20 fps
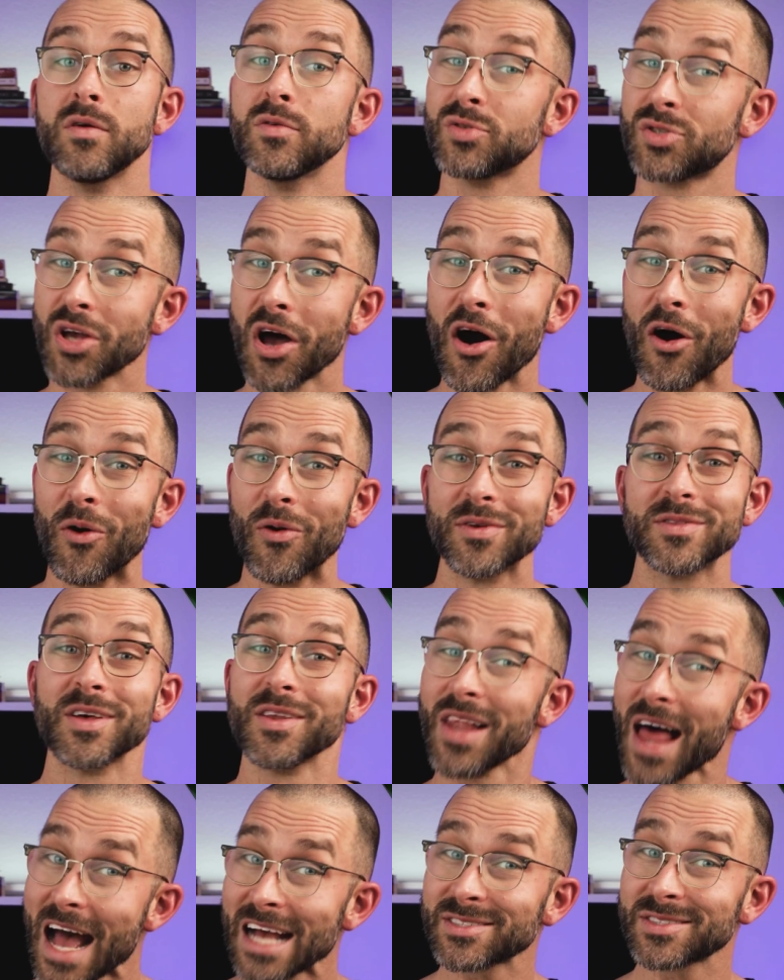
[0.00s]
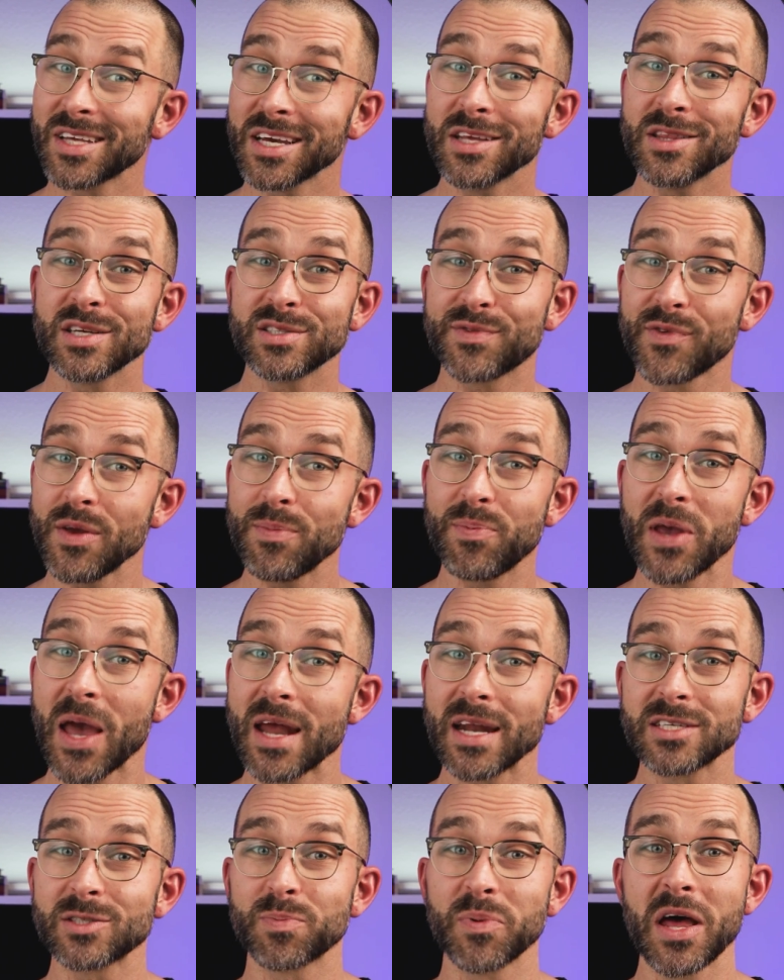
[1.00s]
So, the last thing in this
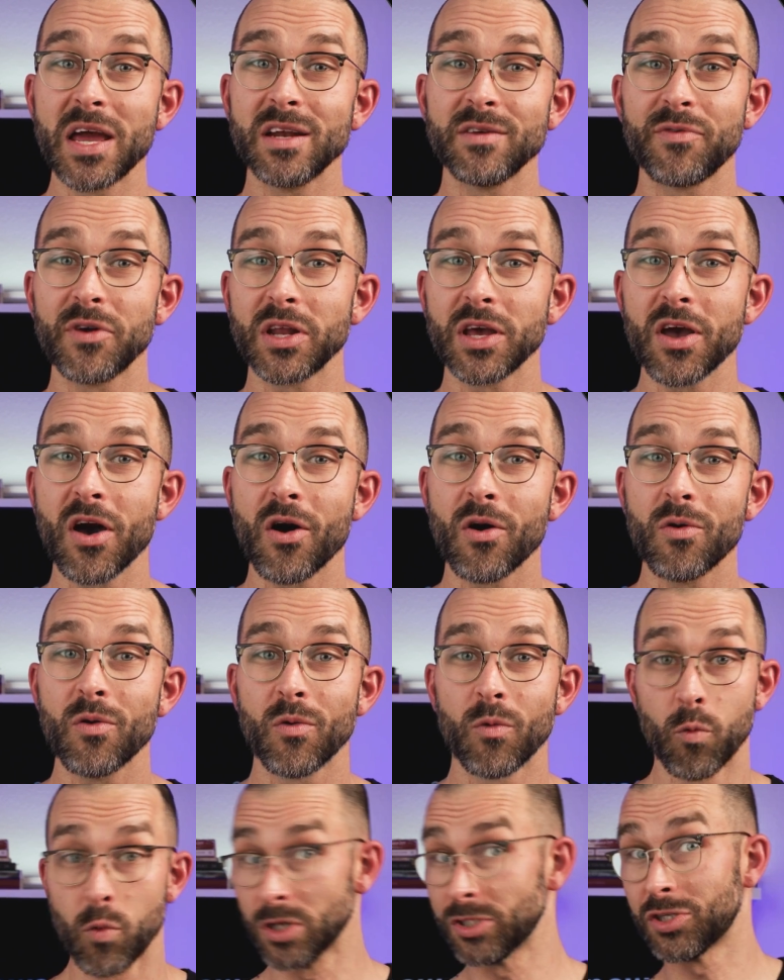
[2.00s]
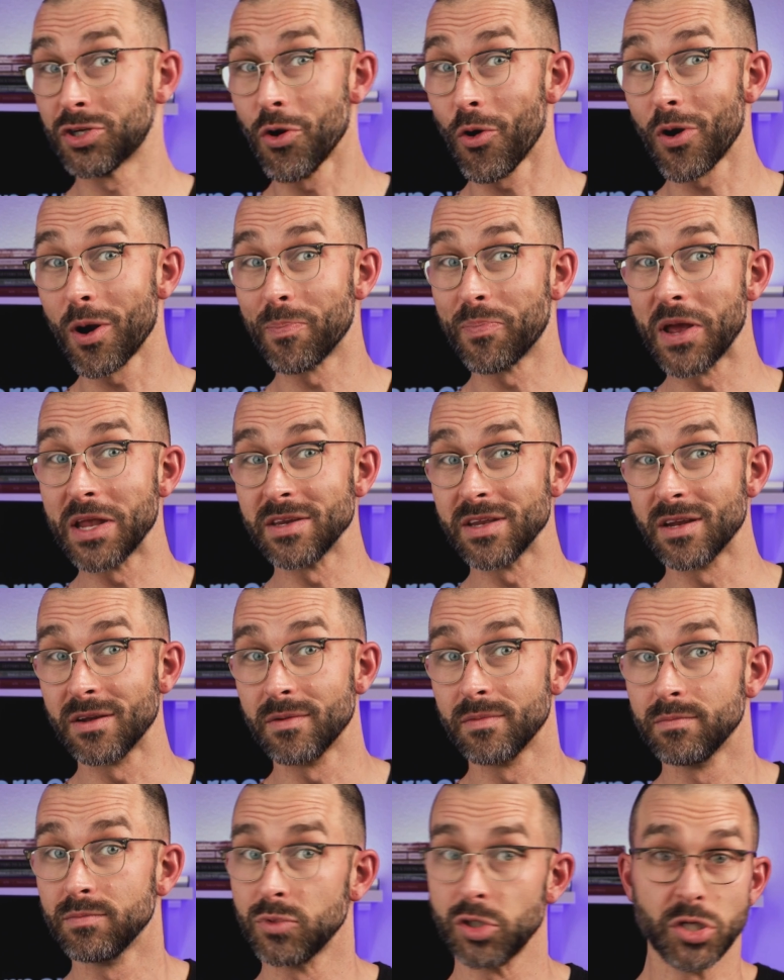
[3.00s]
VPN explained video, what's your opinion?
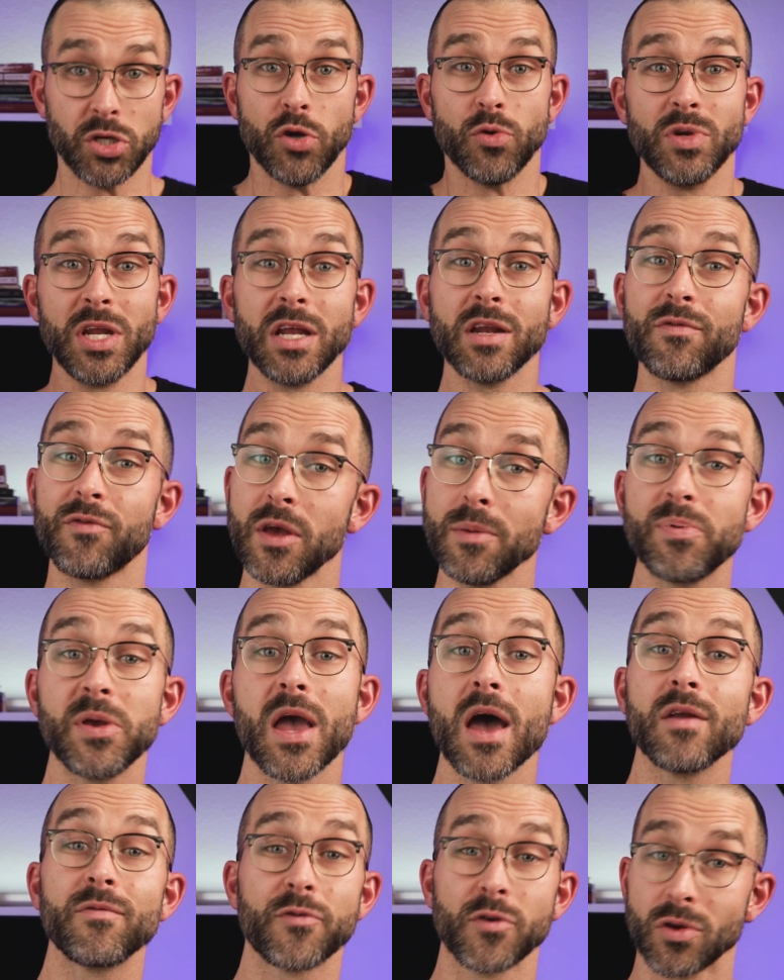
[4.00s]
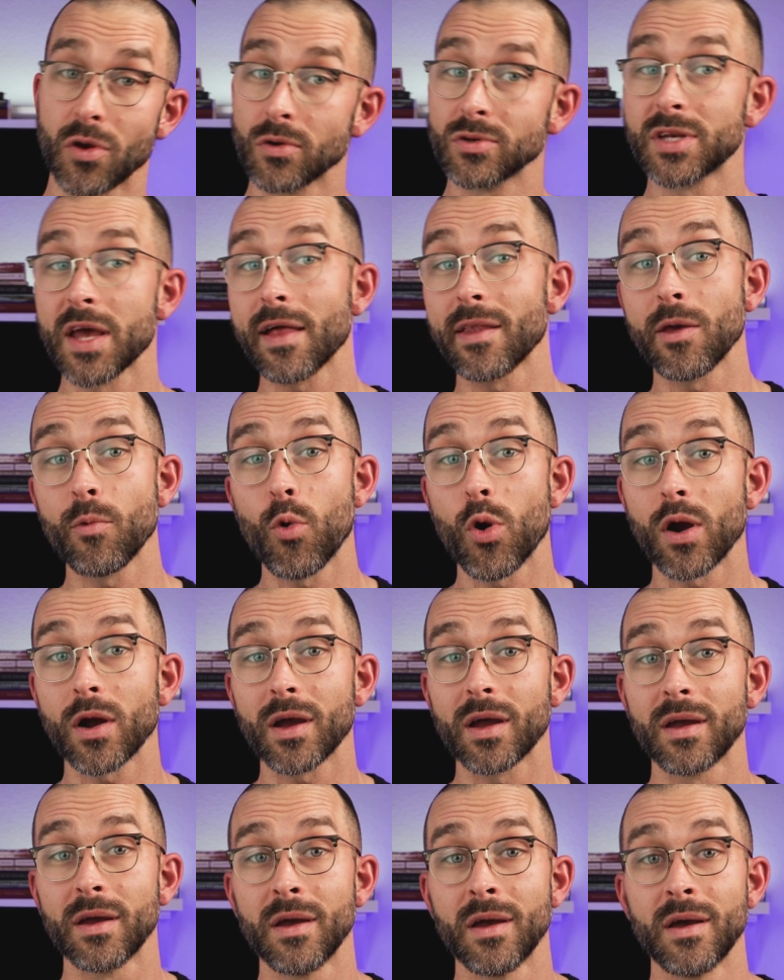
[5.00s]
Do you need a VPN for your daily
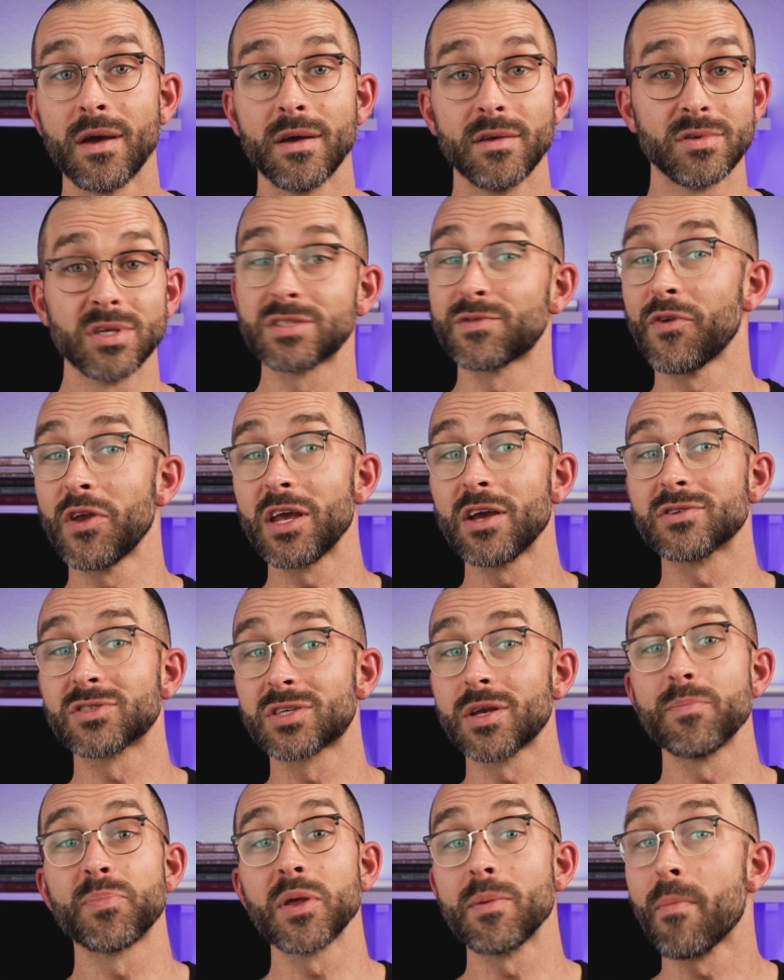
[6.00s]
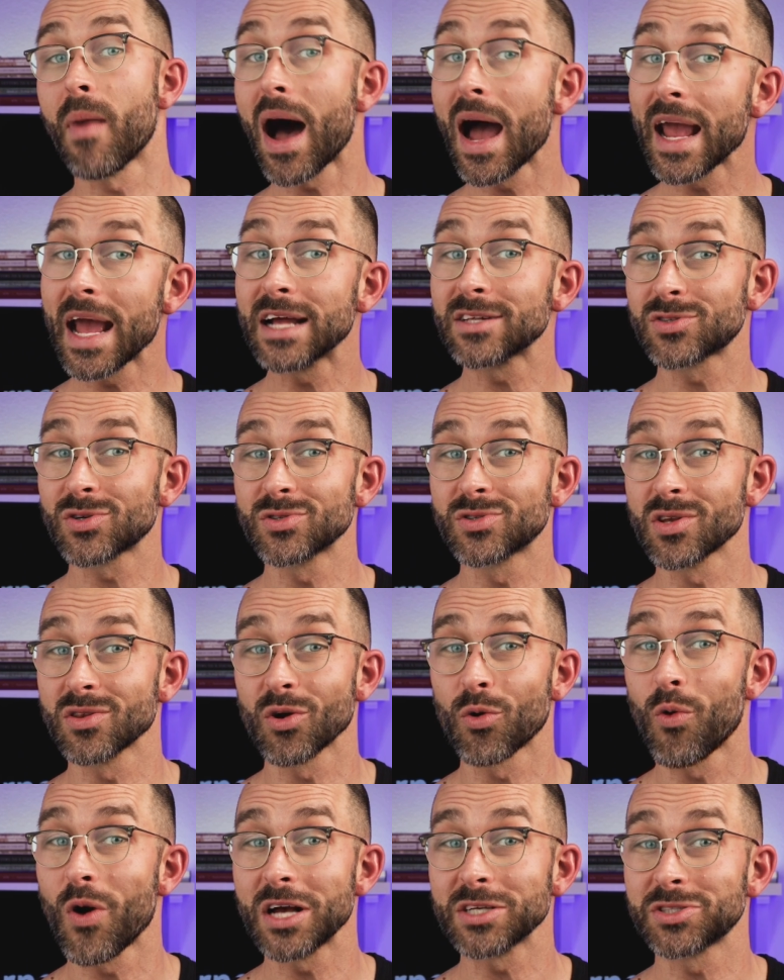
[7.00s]
work? This video is simply my answer to
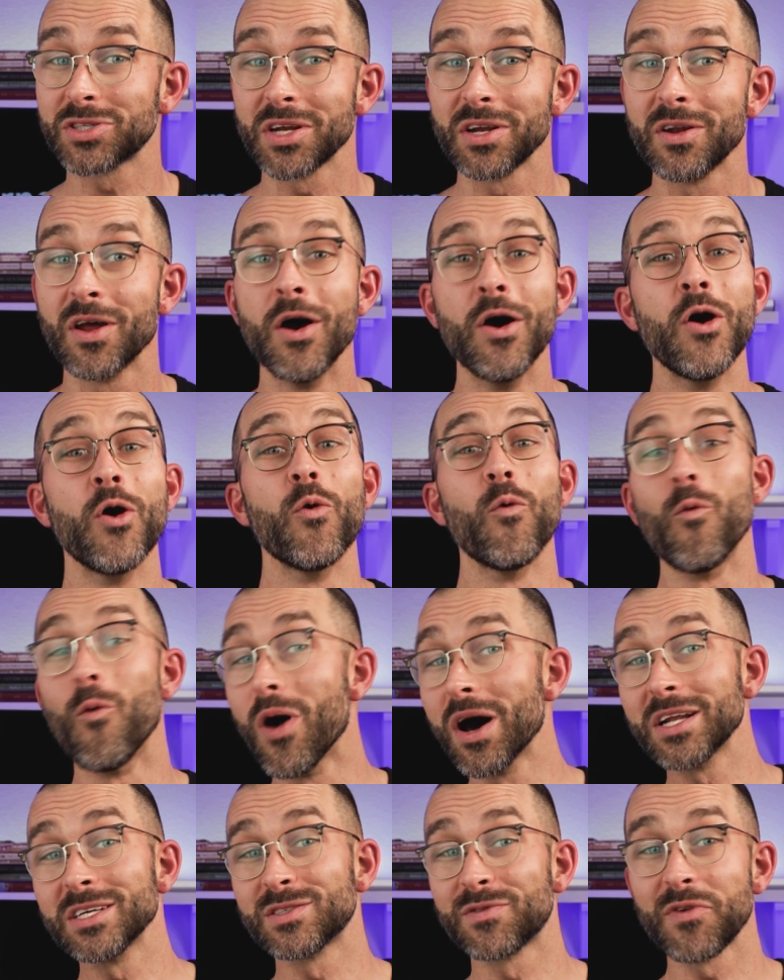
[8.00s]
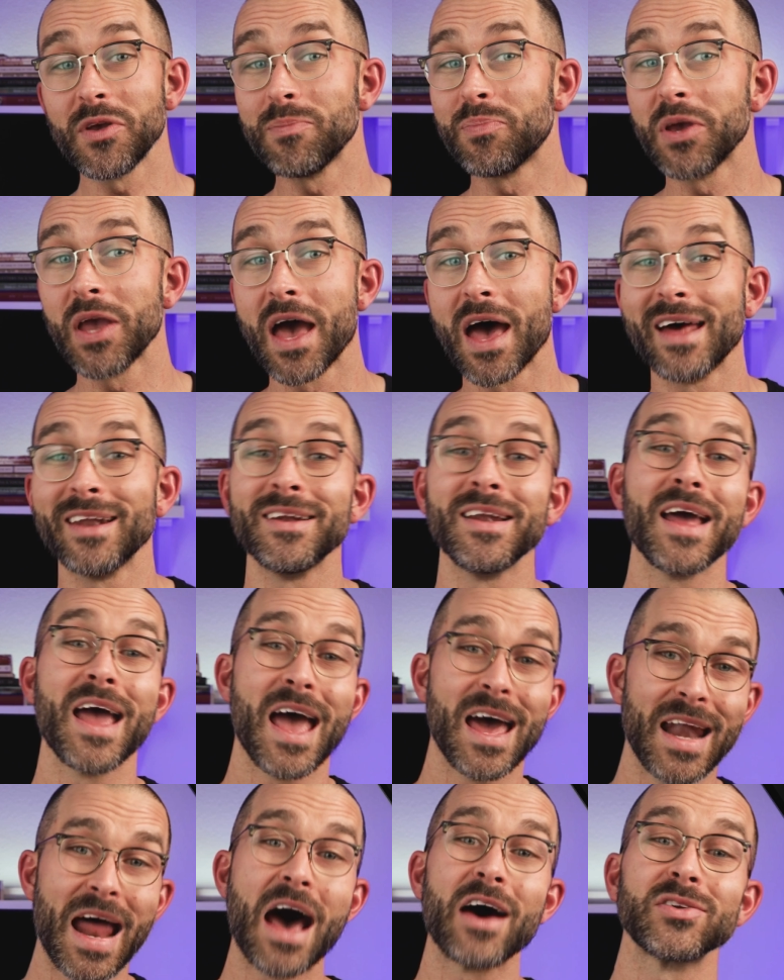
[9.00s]
the question, what is VPN
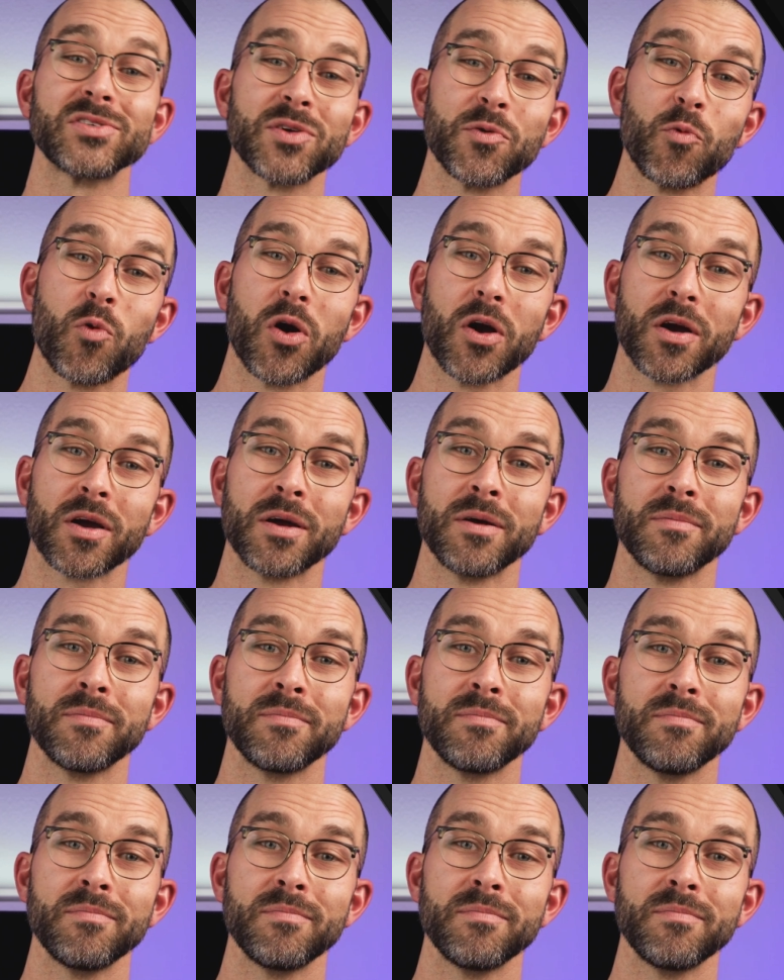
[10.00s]
and how does it work?